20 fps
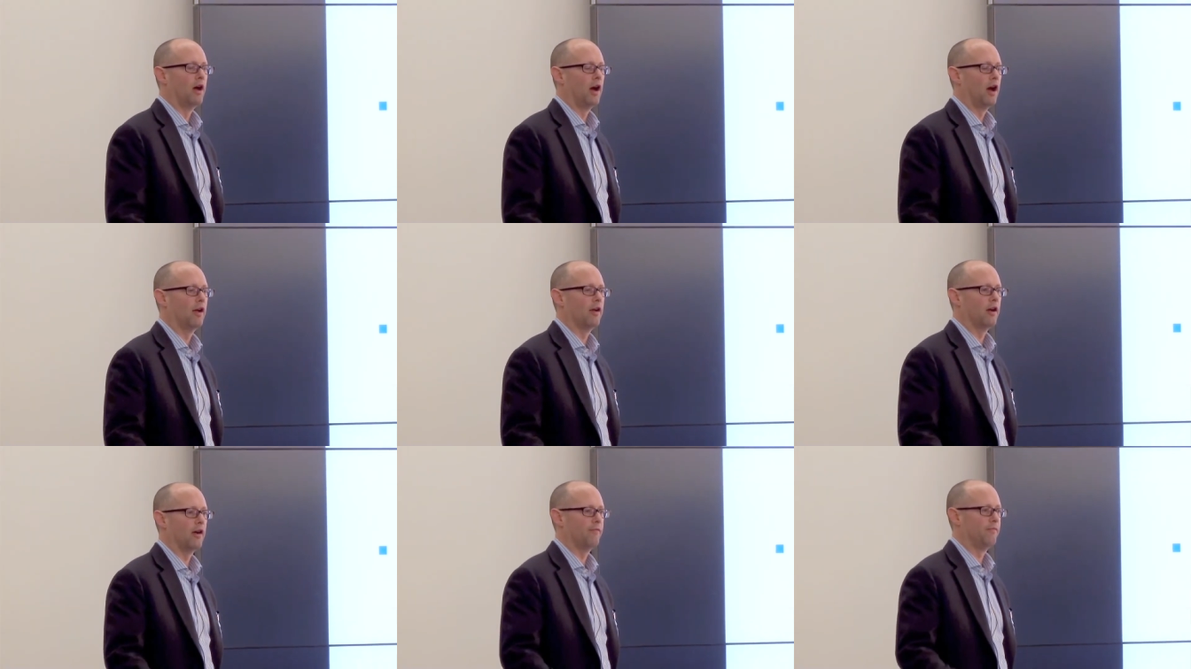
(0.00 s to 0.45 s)

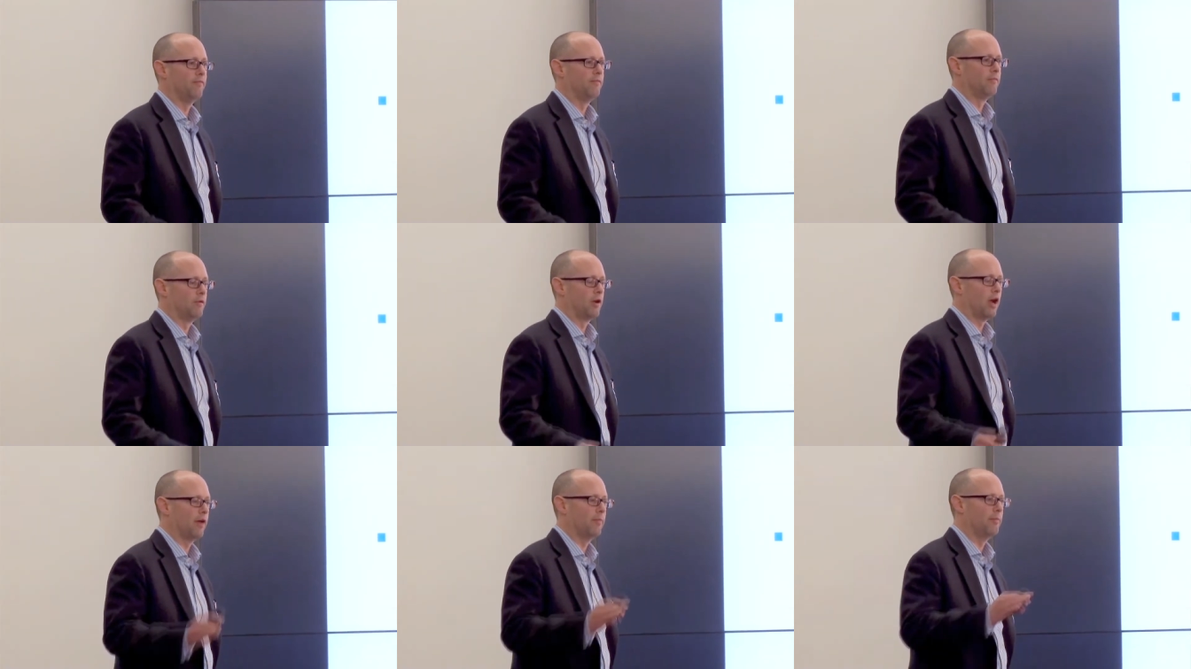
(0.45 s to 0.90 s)
I, have
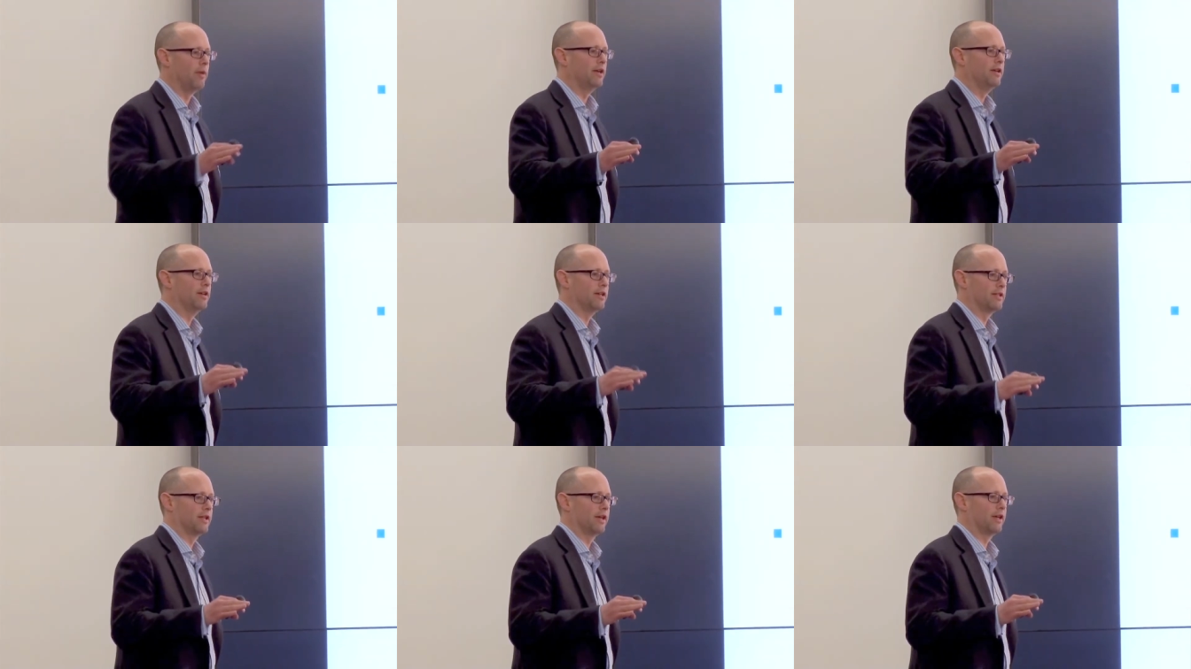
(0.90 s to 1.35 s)
kind of made
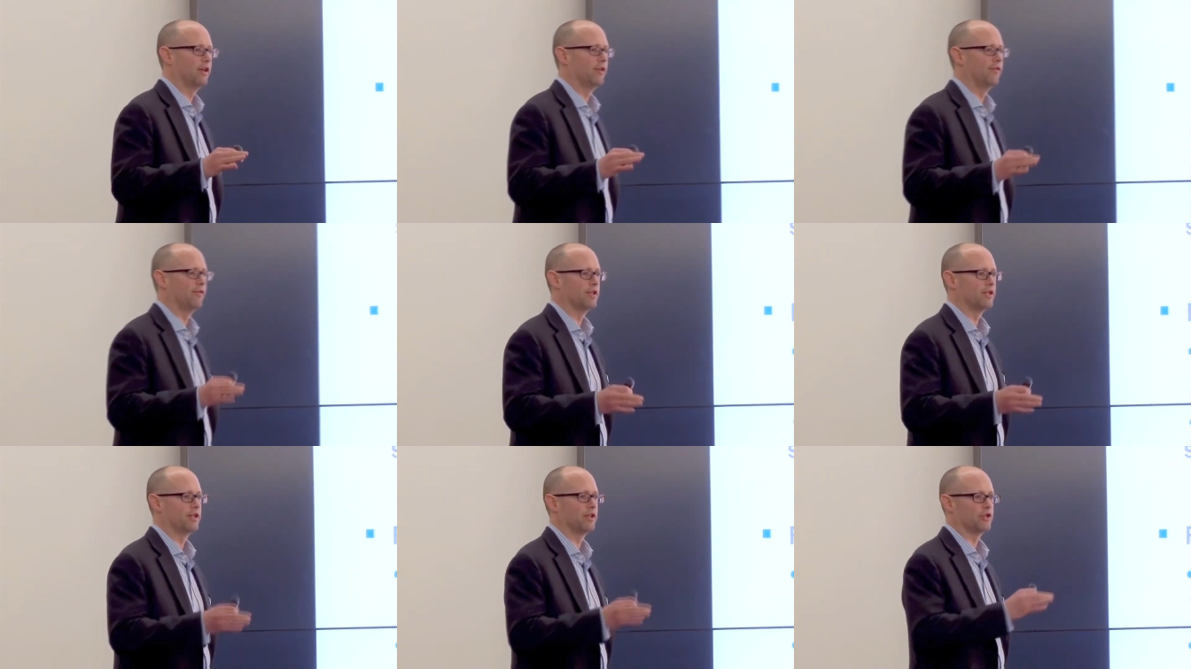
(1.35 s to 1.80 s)
an
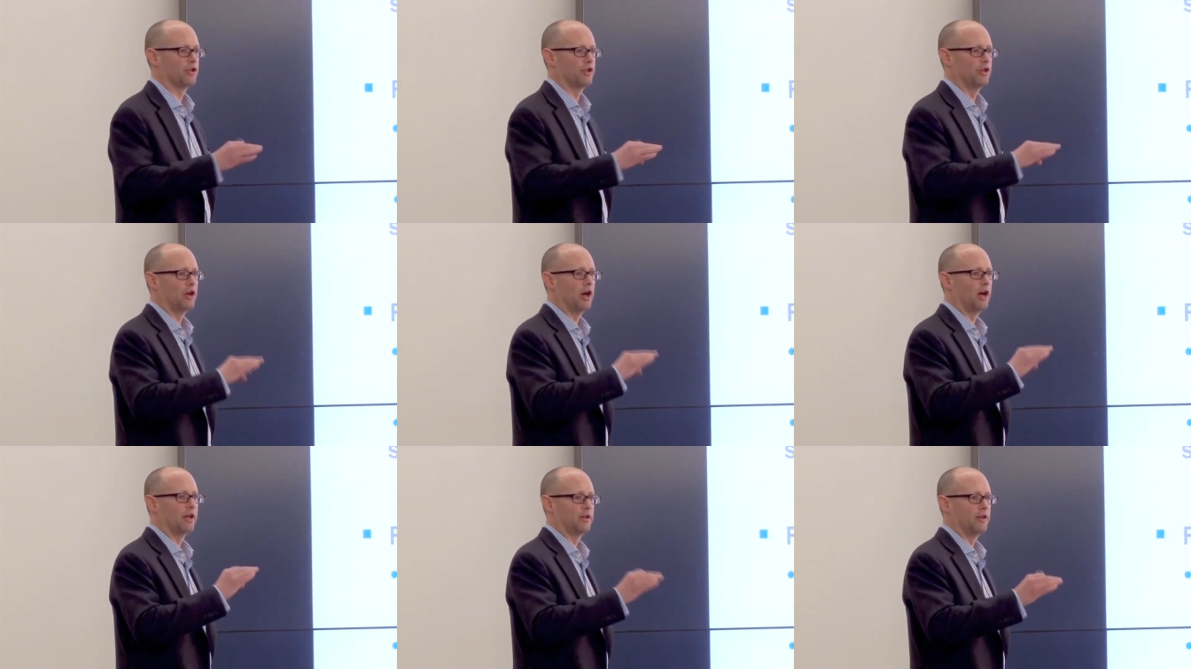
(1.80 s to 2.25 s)
executive
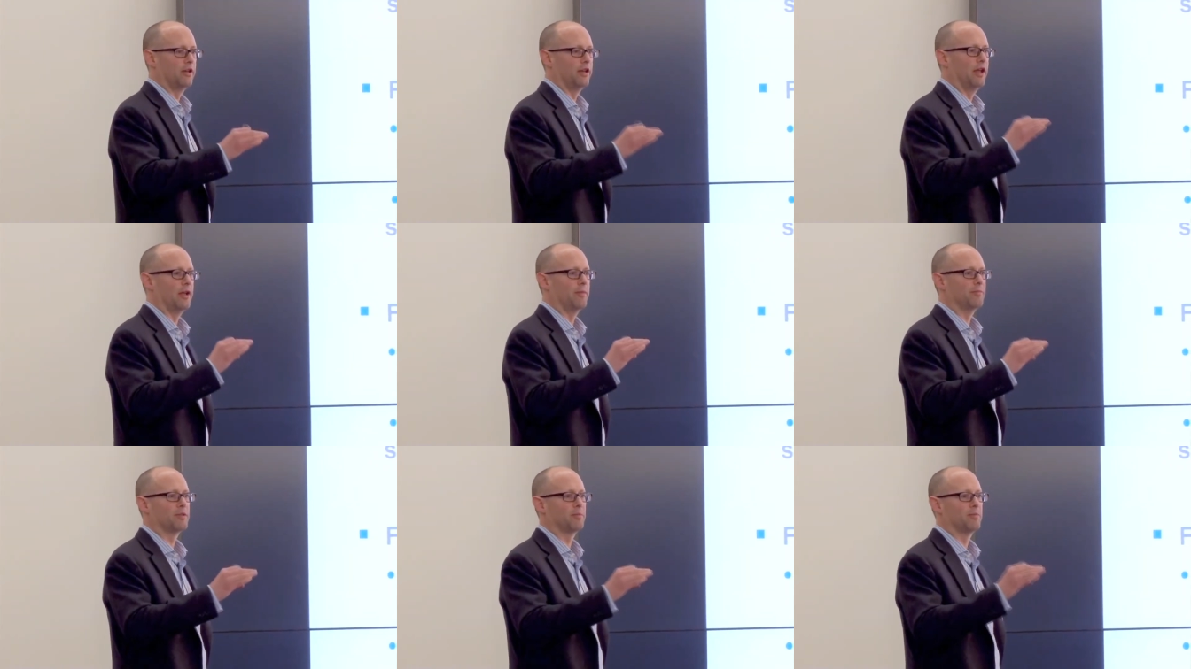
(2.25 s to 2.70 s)
decision not to
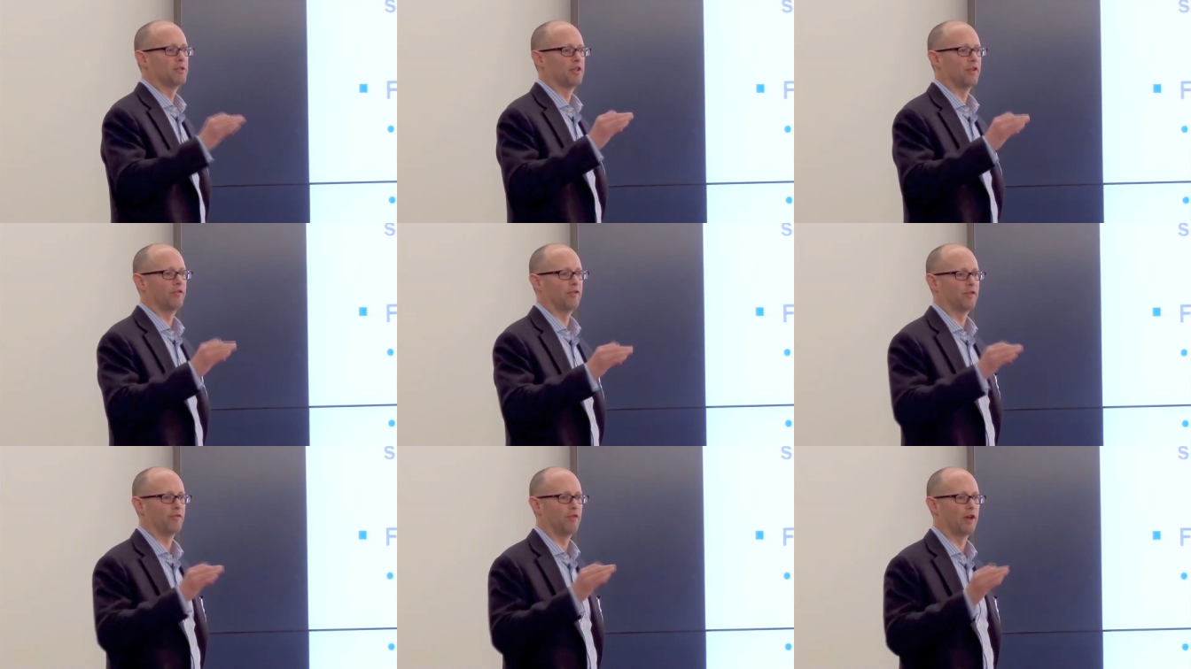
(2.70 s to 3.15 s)
name
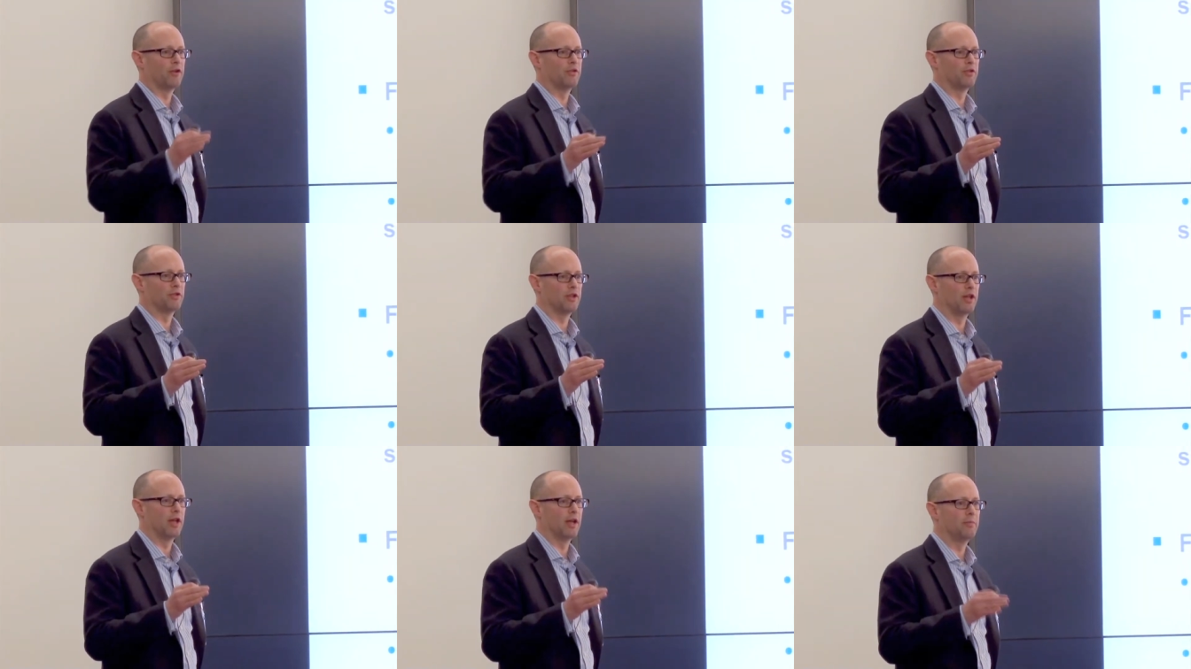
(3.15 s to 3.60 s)
specific vendors'